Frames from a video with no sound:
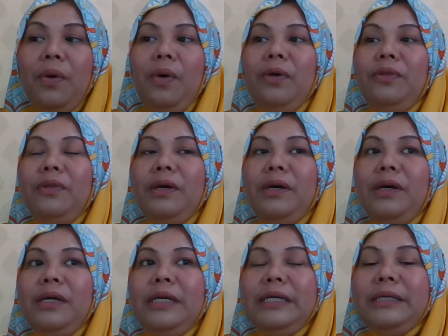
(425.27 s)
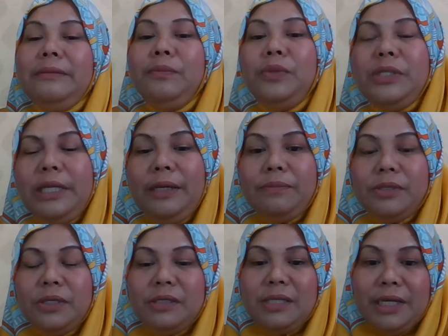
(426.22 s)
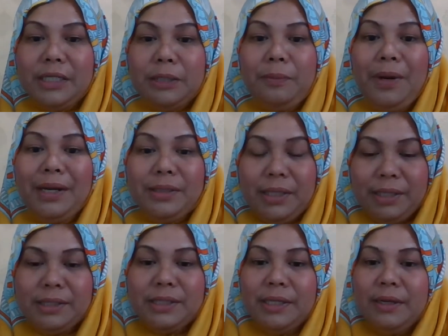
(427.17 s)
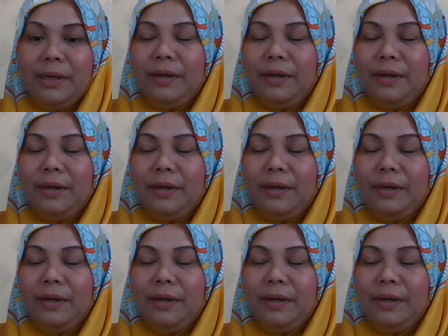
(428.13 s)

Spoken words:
on the Muslim society practice.